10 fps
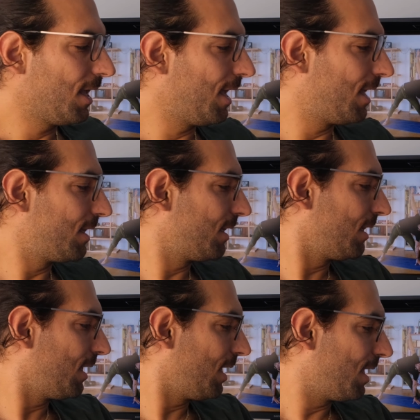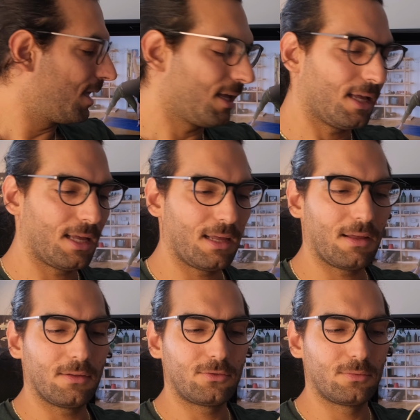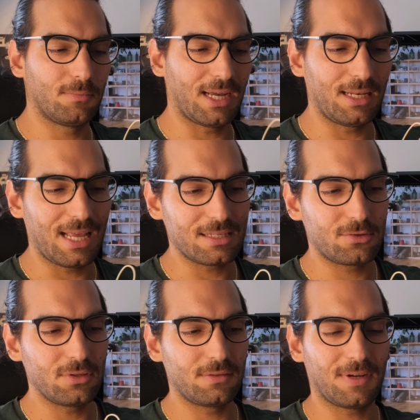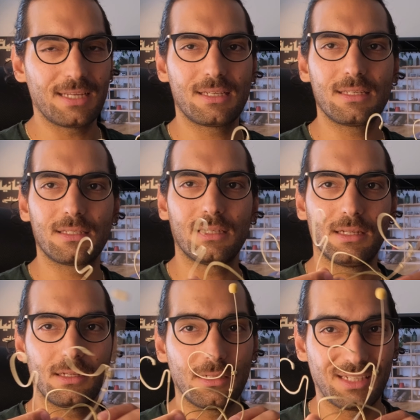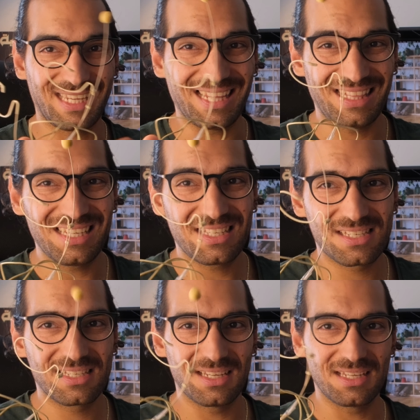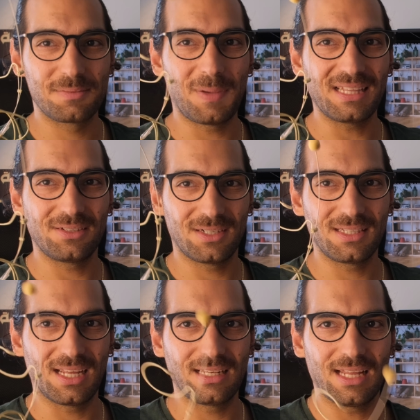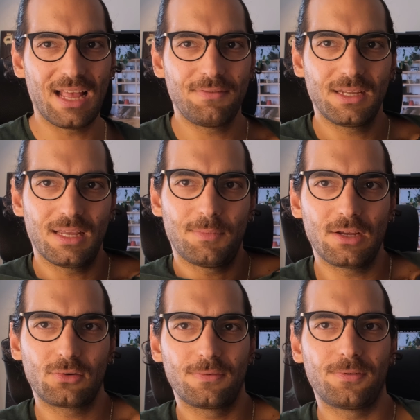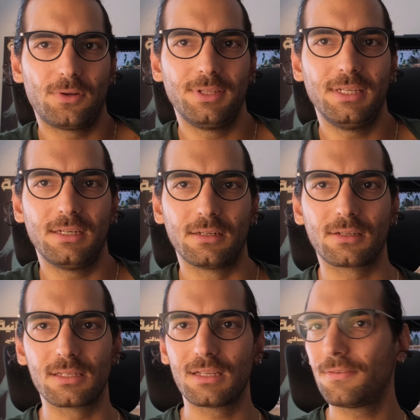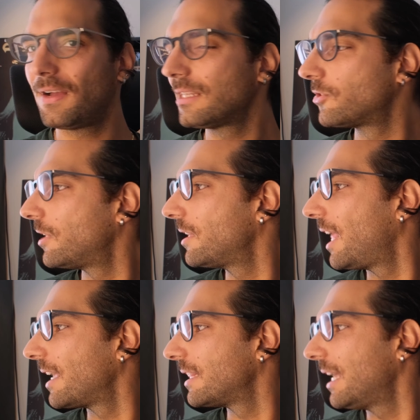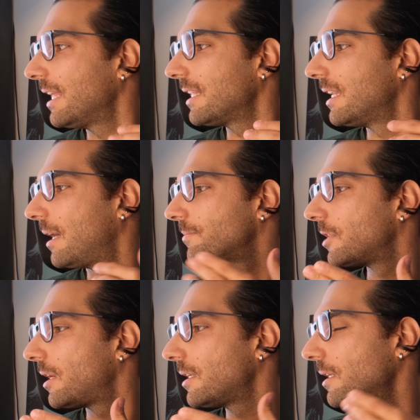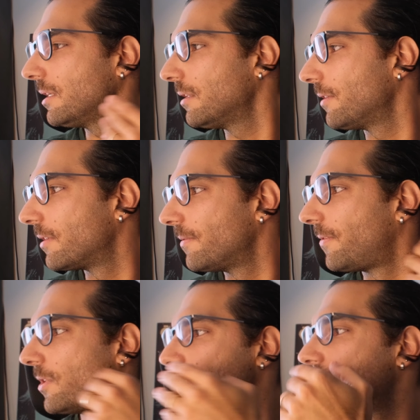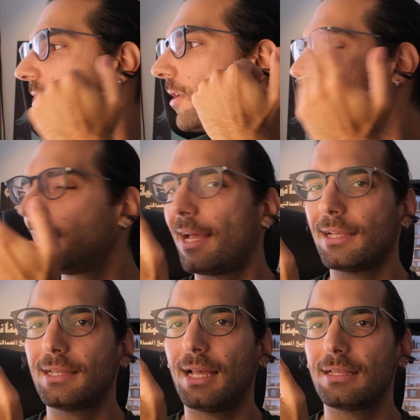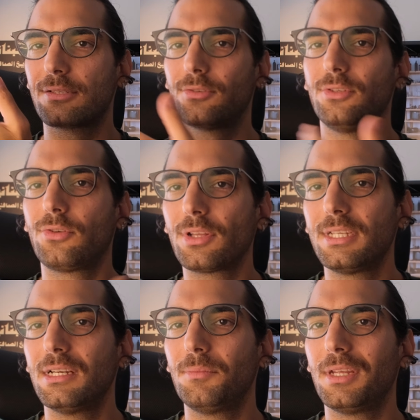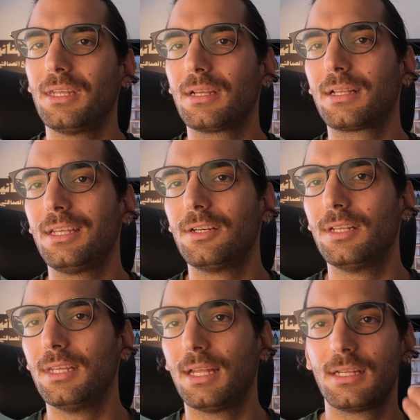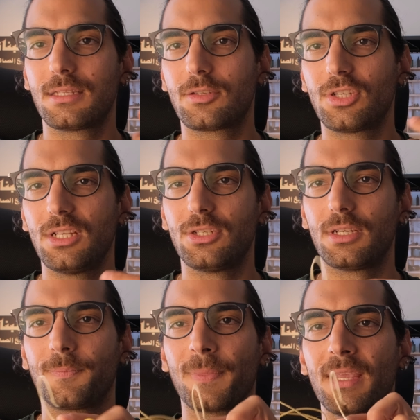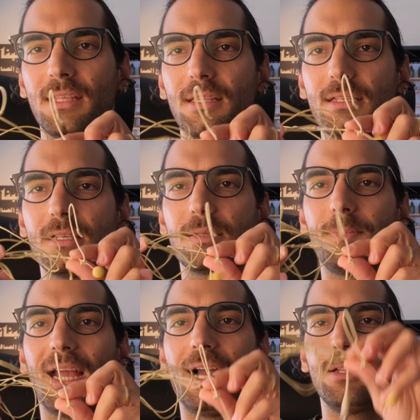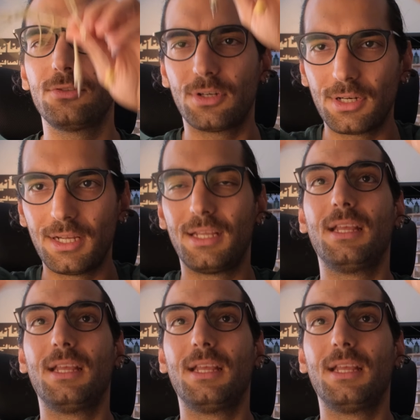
And my last 2 advices, get this is better than having a microphone here, because if I turn like that and I'm talking, the voice is going like that, so you don't hear me clearly and it's changing. This is behind your